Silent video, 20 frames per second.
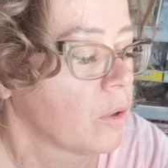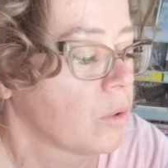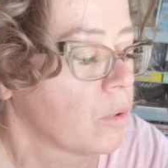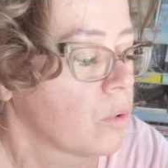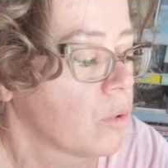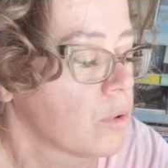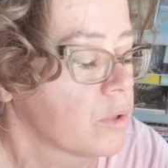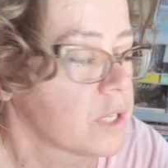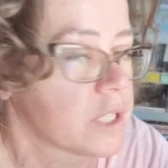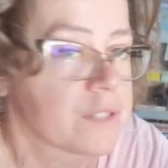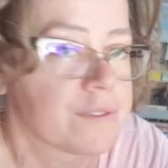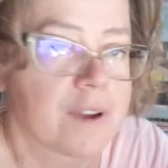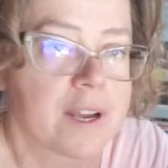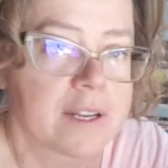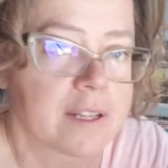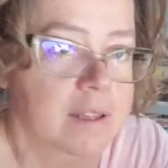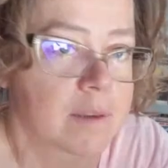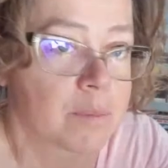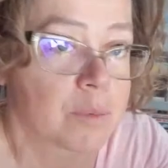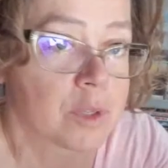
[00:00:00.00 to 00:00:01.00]
Corn is
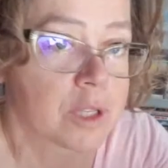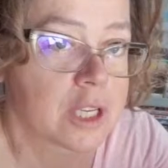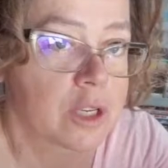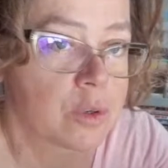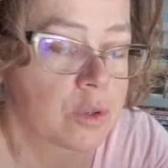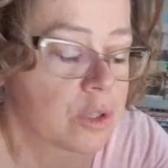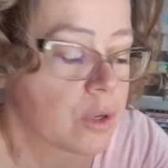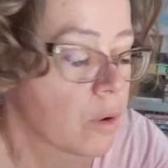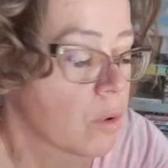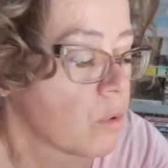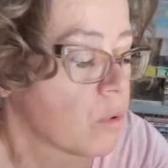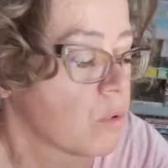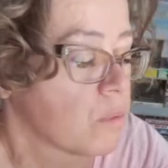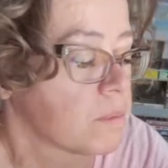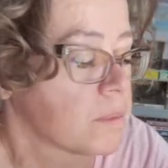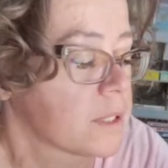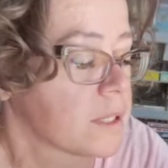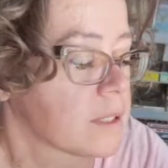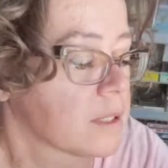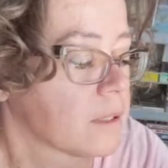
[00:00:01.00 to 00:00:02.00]
finding them really good
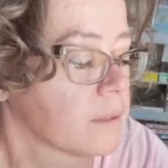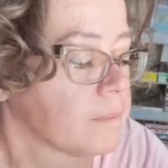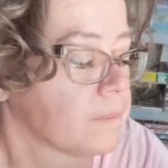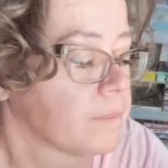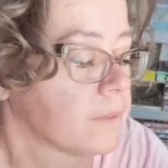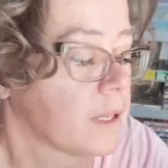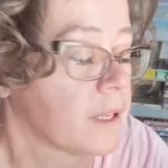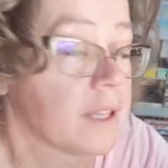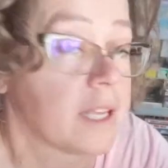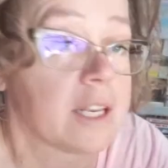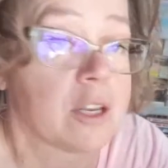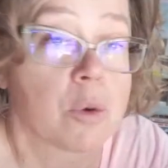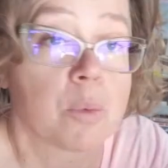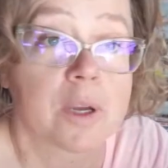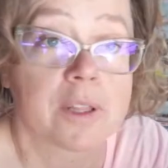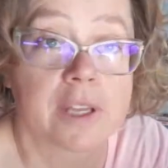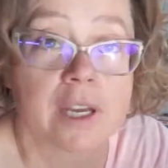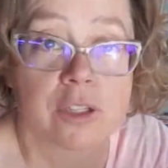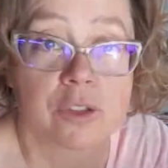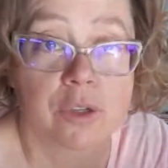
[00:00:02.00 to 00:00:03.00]
homes, and they know
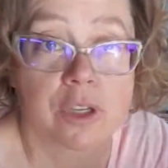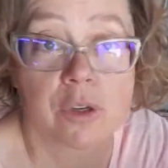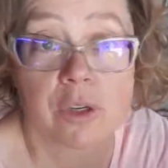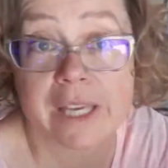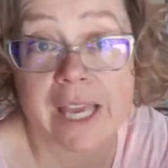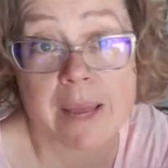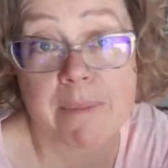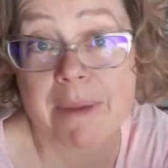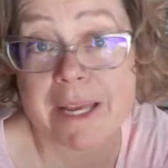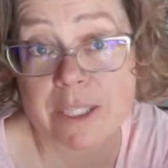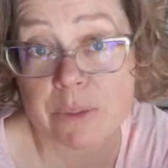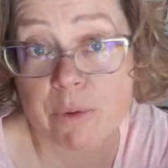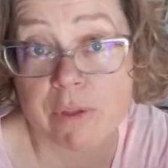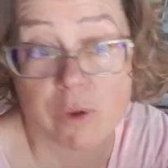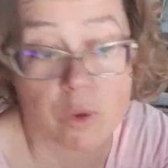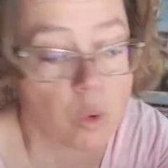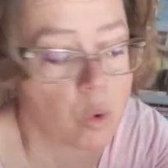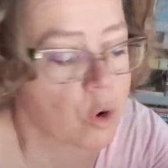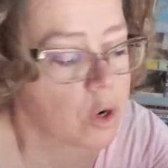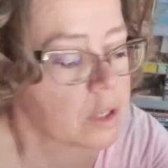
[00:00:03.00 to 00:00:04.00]
what they're doing. You can't mess with
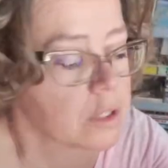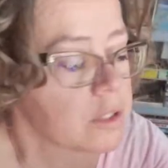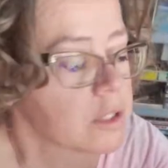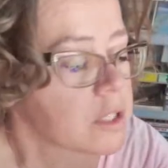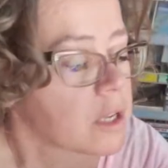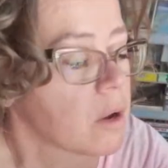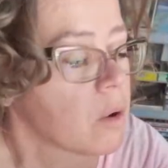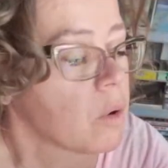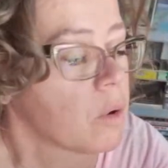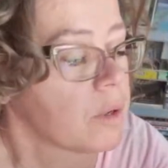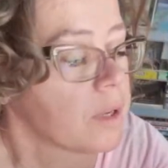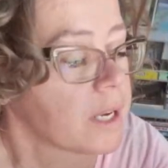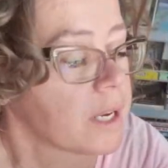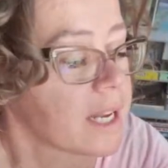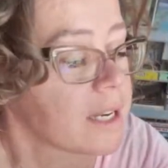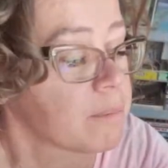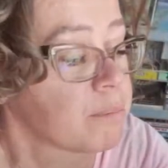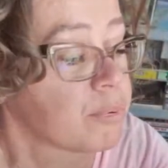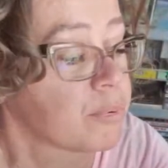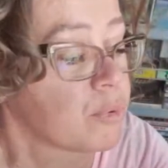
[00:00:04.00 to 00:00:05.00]
Corn, so you
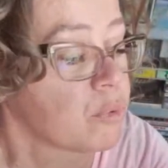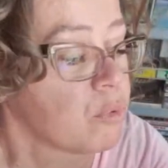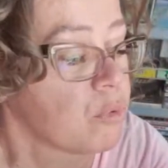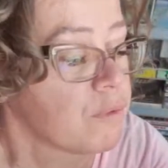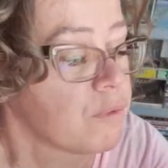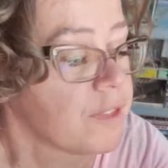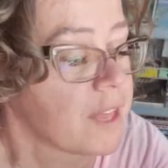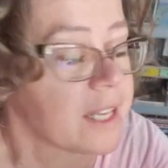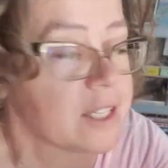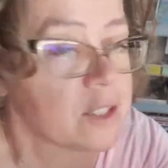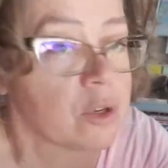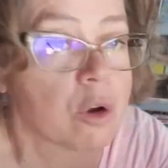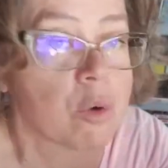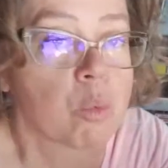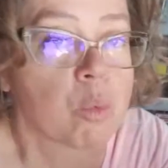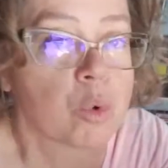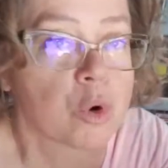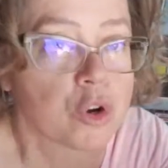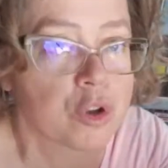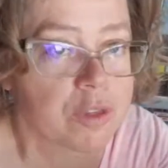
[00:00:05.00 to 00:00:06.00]
got to prove that you're
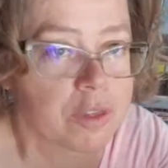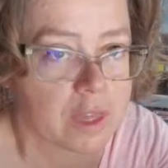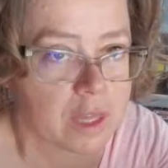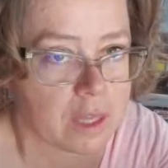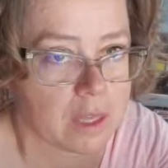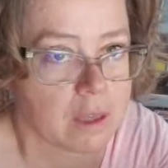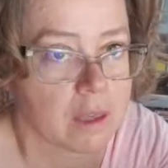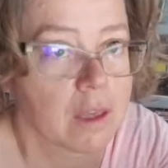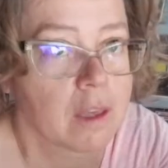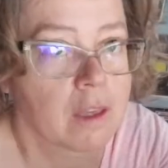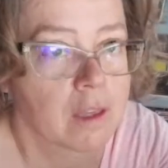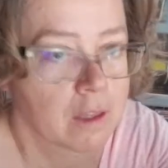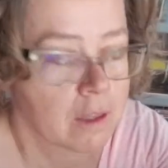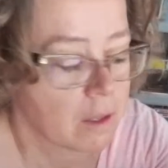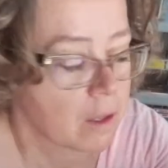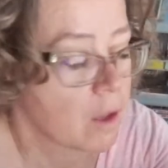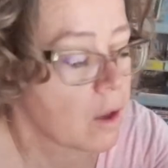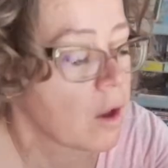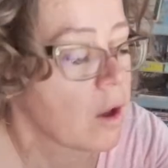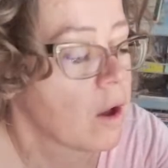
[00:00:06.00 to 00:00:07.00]
worthy
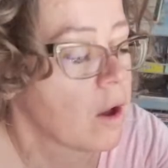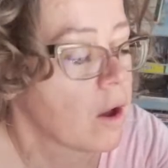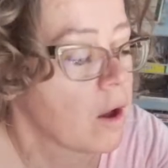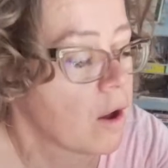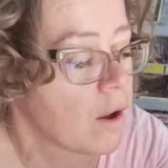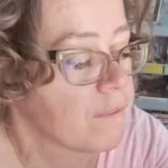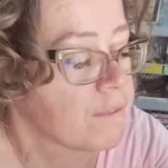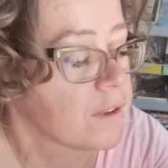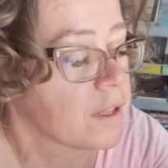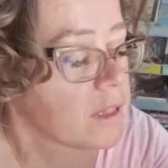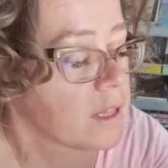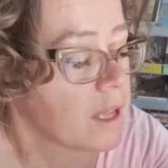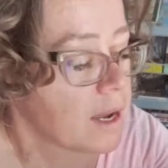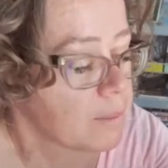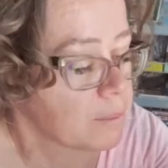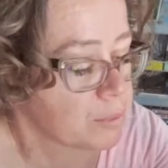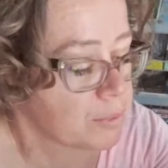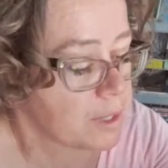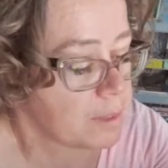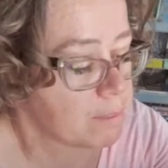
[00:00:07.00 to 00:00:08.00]
of a
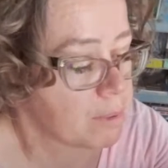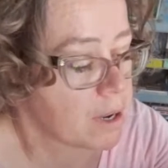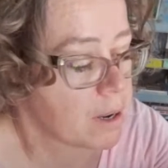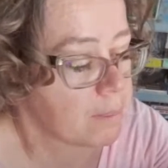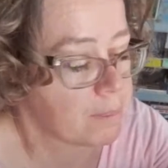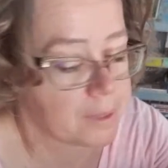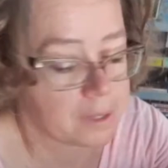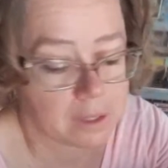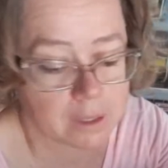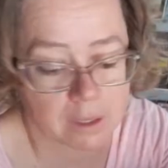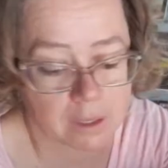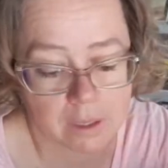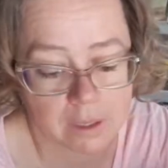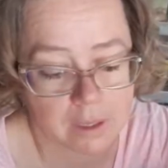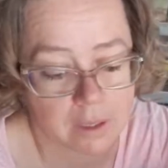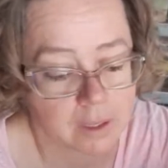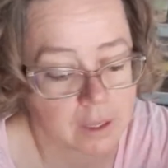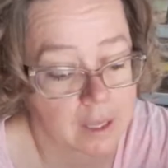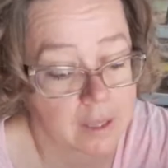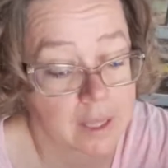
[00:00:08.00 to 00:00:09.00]
library puppy,
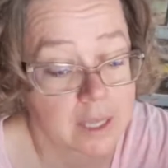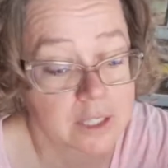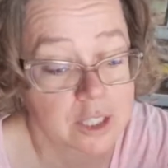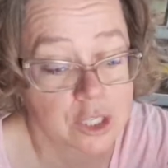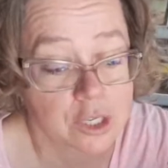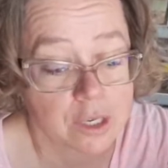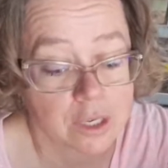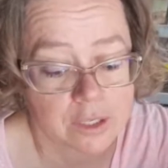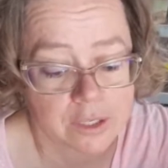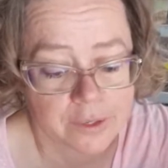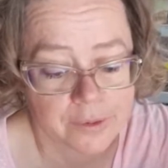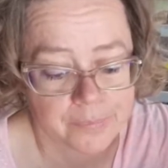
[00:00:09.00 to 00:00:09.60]
and that's good.